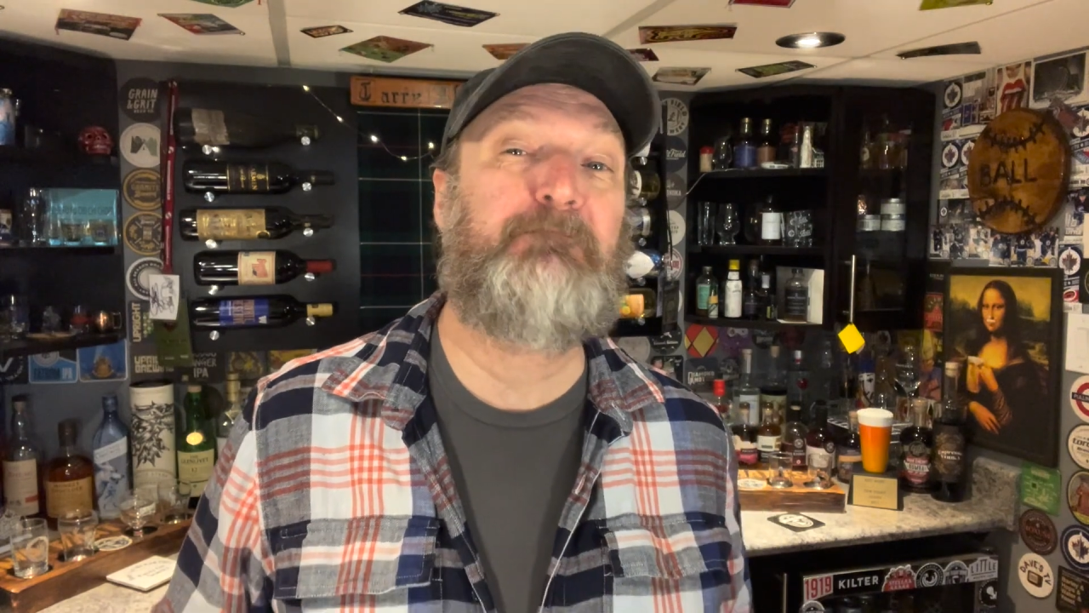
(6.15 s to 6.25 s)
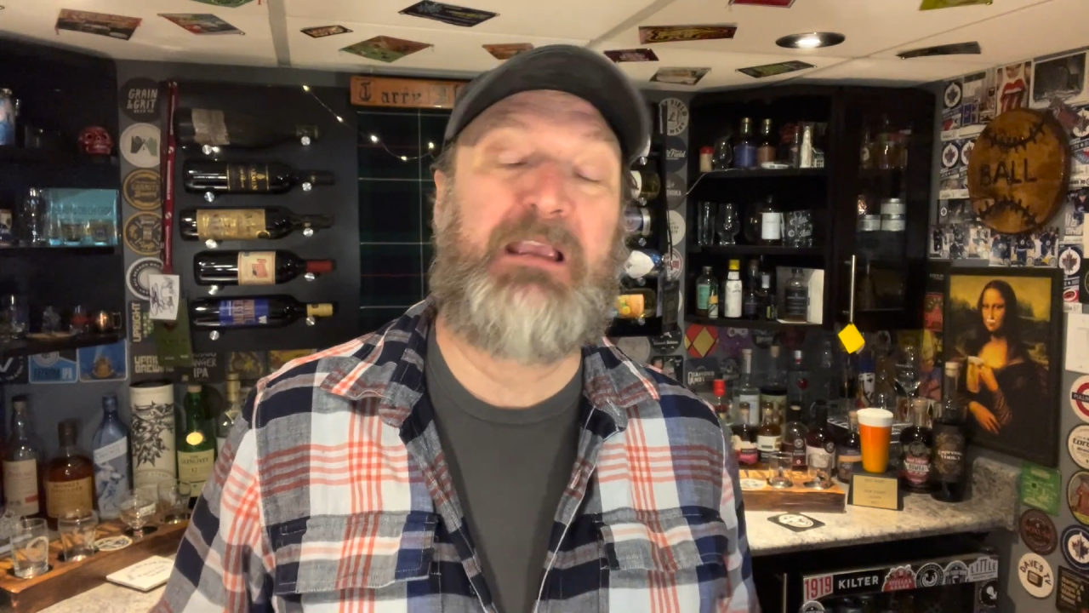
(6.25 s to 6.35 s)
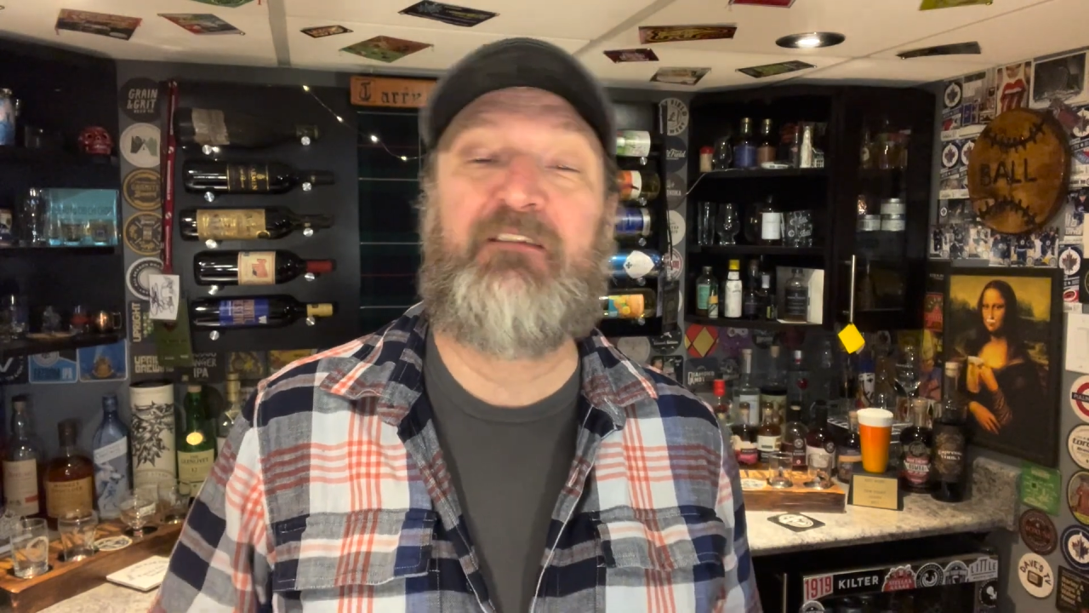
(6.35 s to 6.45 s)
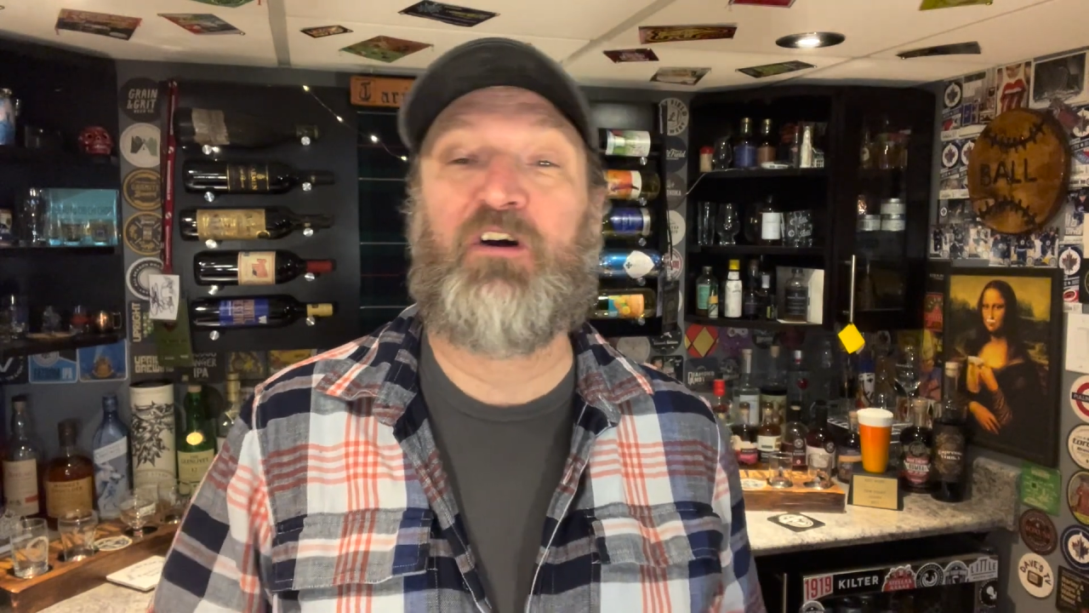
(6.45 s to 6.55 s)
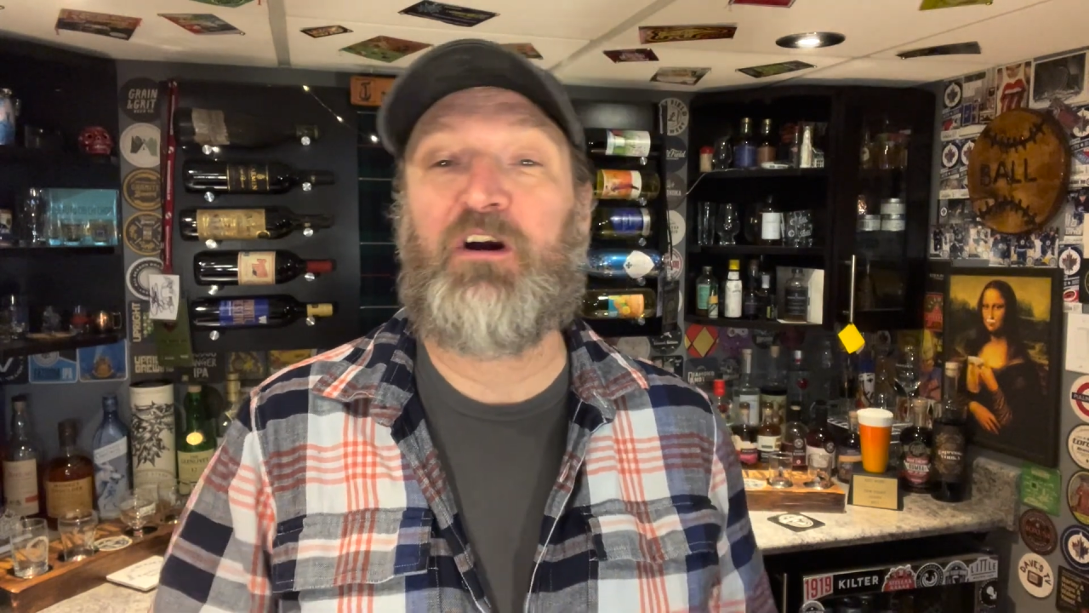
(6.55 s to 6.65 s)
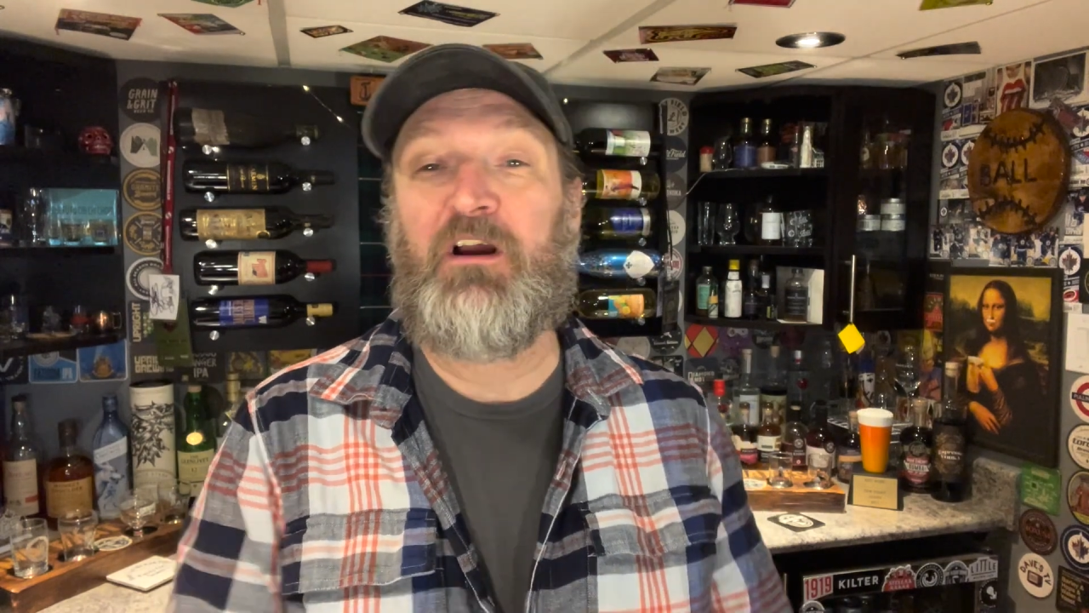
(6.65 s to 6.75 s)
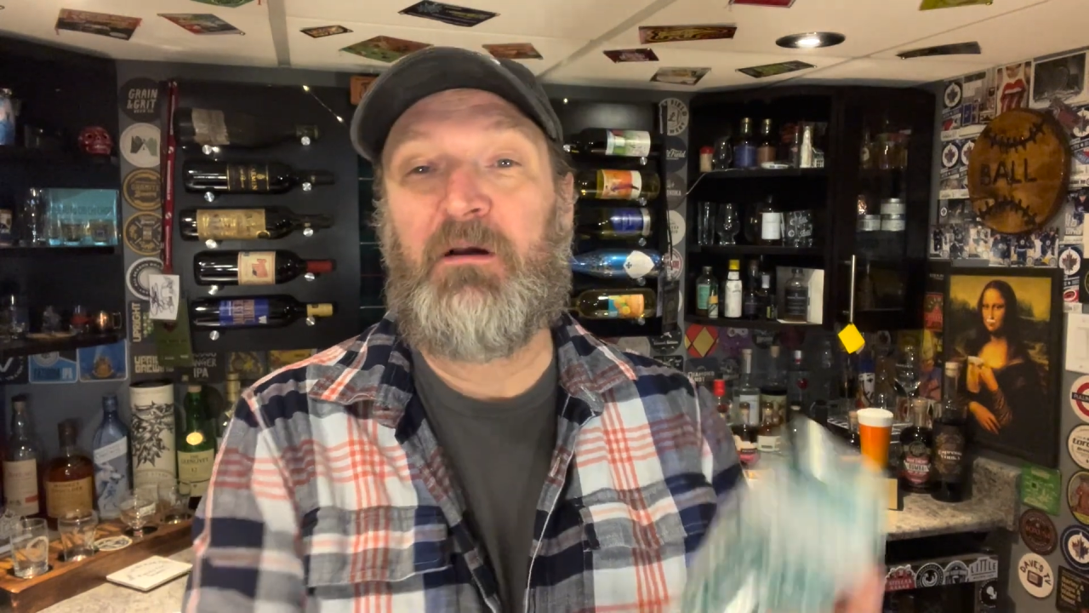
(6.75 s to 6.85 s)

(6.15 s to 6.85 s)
Beaver